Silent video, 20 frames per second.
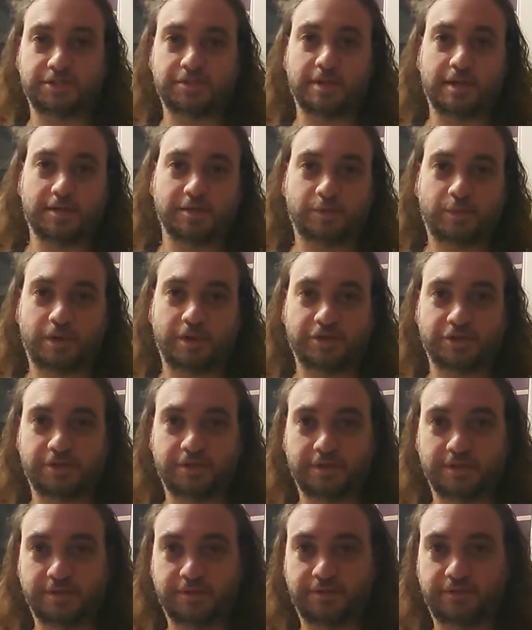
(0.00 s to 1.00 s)
you guys
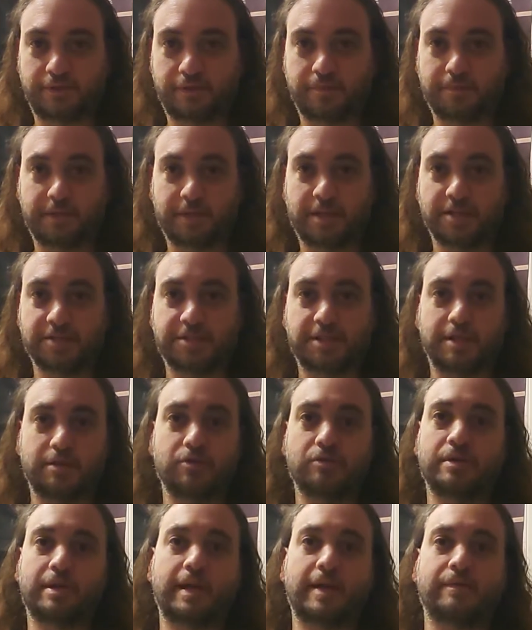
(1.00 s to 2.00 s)
watching this film. Like I said,
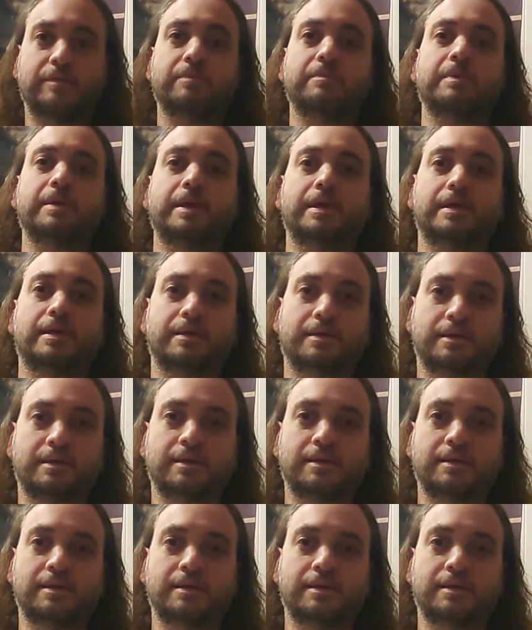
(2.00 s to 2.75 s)
you don't have to be